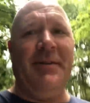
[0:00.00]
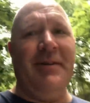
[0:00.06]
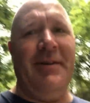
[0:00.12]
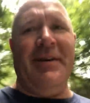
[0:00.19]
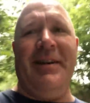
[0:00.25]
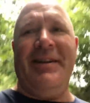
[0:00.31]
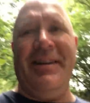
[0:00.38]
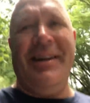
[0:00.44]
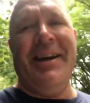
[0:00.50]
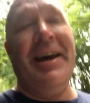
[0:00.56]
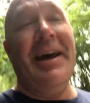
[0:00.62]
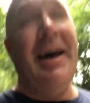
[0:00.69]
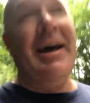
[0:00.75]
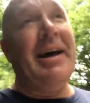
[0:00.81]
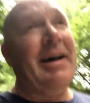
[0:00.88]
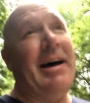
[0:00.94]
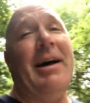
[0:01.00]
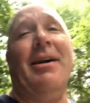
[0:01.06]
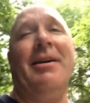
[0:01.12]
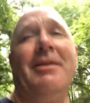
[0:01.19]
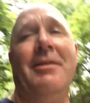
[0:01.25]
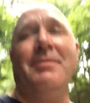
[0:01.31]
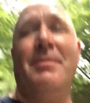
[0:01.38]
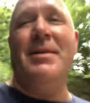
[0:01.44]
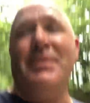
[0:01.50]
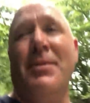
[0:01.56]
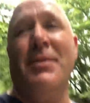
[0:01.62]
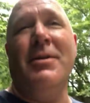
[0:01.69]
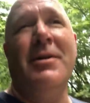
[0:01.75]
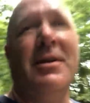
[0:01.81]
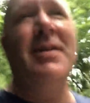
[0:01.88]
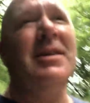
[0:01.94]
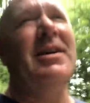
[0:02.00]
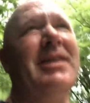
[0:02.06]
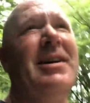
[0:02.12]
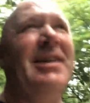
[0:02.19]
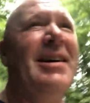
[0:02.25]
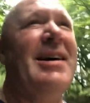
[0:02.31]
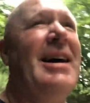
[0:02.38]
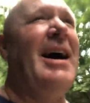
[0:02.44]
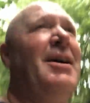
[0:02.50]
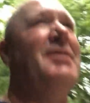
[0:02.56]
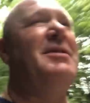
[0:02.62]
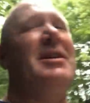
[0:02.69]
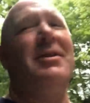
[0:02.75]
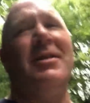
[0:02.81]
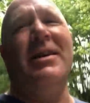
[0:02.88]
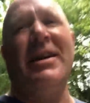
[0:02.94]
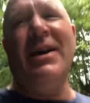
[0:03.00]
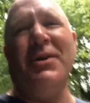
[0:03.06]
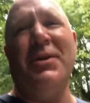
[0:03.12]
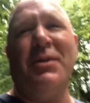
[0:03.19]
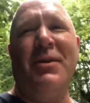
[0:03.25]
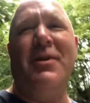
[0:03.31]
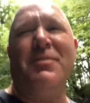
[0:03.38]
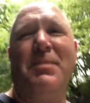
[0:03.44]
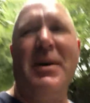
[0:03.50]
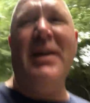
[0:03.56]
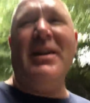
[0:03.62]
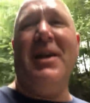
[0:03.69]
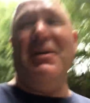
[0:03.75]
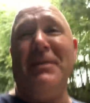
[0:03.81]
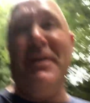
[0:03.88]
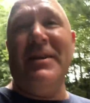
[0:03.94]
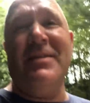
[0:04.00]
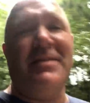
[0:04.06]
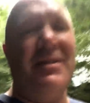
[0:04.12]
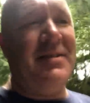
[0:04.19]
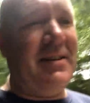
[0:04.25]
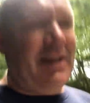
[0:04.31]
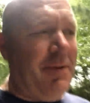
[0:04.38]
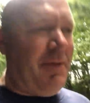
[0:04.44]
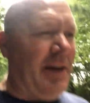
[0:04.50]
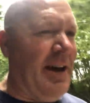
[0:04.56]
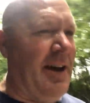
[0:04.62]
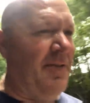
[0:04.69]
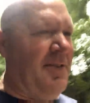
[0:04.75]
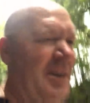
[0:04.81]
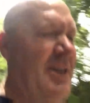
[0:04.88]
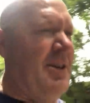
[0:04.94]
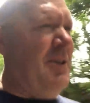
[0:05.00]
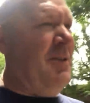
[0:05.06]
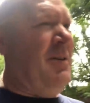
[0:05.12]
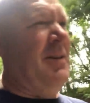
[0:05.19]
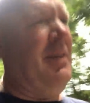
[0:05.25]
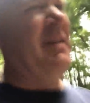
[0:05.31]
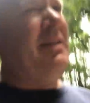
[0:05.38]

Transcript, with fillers: I don't even remember. I was getting ready to go through this big long list of stuff I have to do,